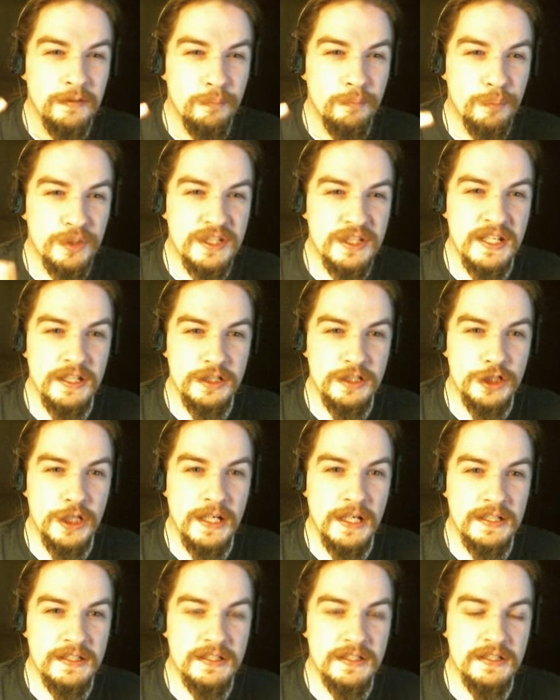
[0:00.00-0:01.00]
percent
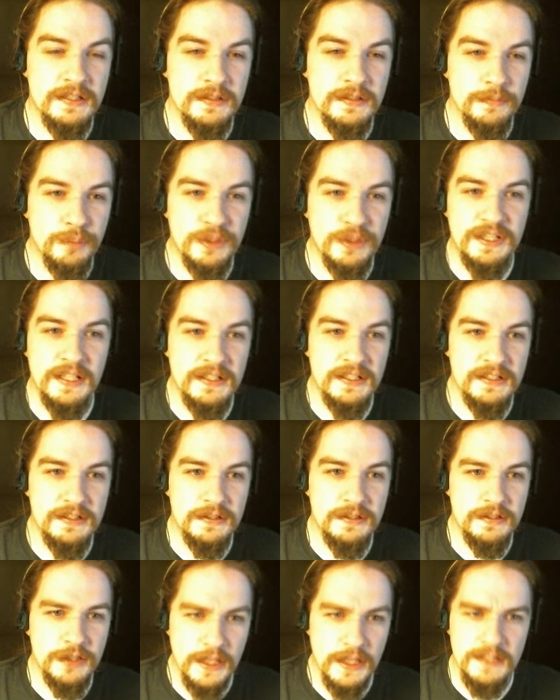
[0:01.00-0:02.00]
chance to
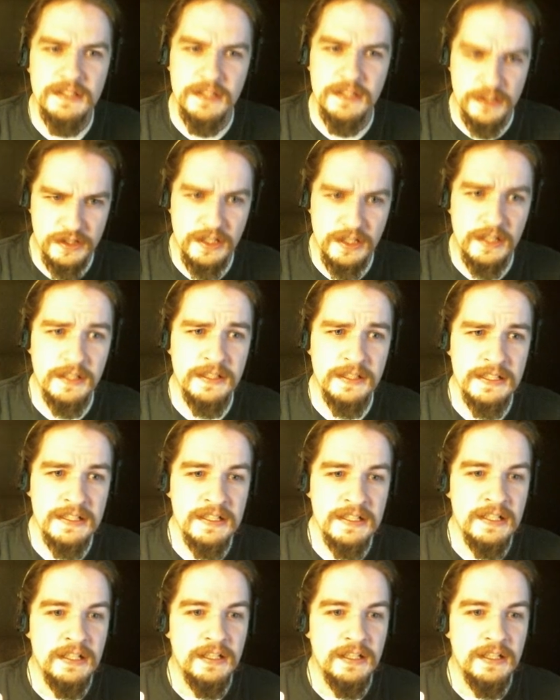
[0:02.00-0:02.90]
stun,